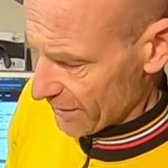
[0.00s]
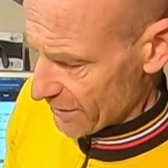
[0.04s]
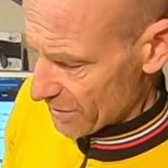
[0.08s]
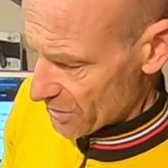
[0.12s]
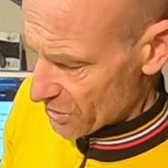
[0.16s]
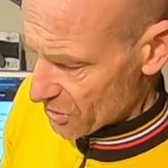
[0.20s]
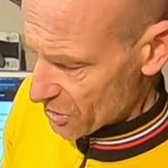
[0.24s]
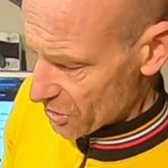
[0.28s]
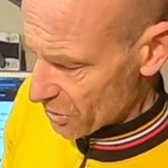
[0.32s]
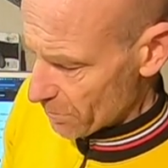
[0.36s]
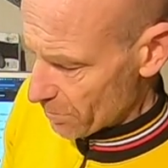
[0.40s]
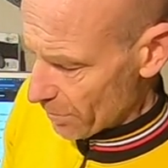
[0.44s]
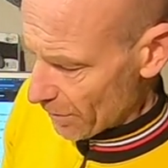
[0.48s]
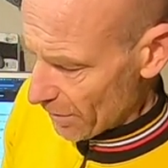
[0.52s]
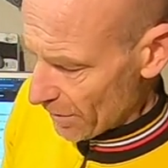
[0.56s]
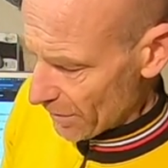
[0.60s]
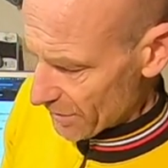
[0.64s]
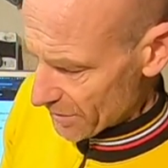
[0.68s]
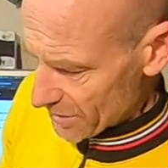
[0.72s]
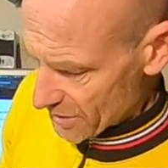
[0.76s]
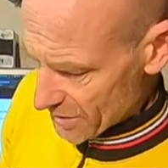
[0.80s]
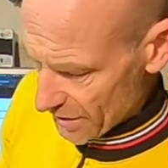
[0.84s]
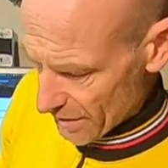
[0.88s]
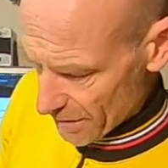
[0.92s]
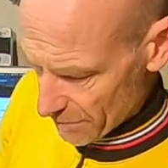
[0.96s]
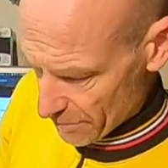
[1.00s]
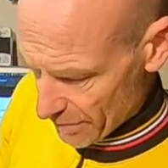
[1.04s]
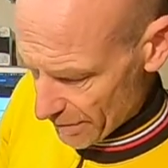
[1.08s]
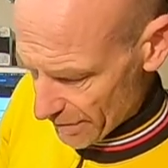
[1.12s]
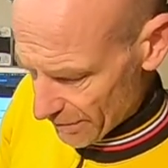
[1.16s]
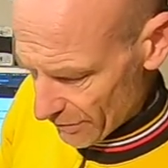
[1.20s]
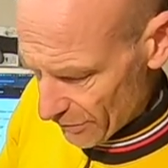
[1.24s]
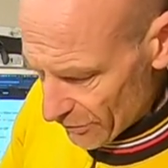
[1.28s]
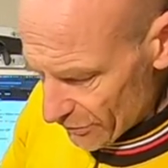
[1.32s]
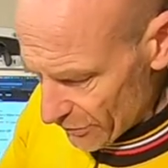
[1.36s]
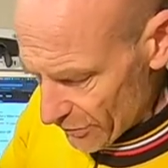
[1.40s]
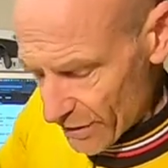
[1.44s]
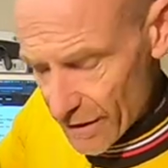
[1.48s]
these super light side
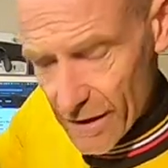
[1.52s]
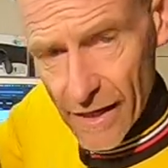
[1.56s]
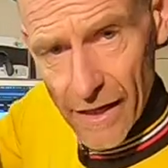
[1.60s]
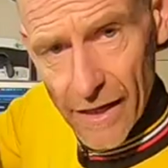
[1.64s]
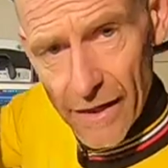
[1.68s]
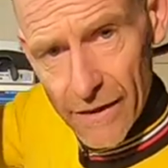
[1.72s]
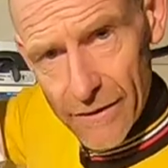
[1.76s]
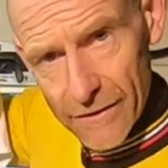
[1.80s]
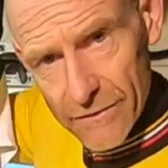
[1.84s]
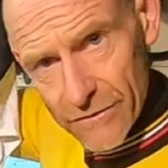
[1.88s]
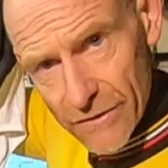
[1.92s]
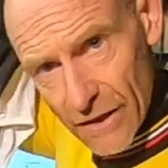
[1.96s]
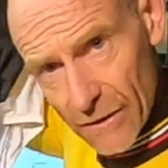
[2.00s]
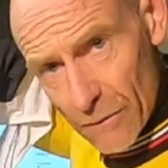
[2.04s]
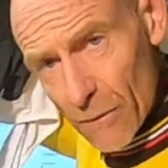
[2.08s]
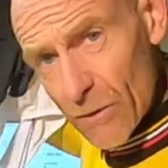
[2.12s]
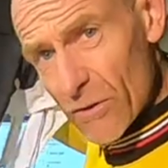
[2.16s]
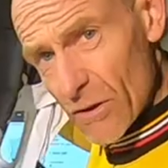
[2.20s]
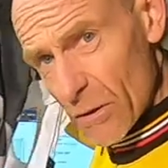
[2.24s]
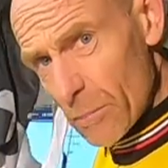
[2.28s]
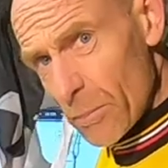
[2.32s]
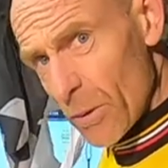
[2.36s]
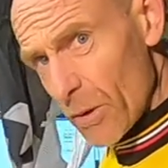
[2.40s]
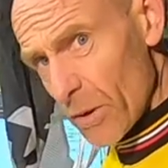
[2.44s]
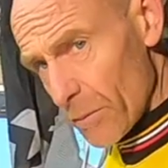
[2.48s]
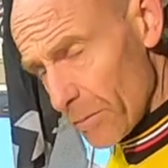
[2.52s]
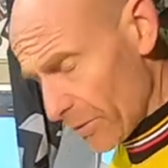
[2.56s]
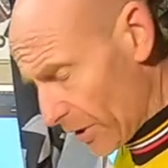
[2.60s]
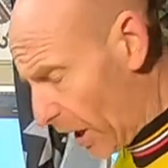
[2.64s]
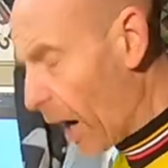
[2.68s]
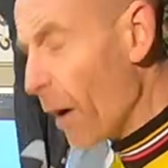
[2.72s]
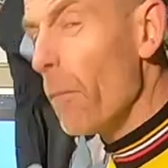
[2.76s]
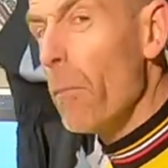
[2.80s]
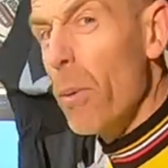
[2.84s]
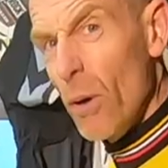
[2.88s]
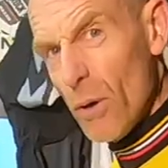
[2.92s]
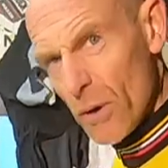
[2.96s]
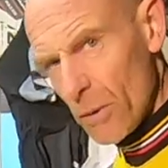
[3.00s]
panels there. Tell you what, shall I put the,
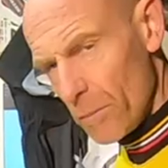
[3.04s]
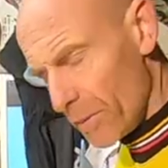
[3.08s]
I'll put the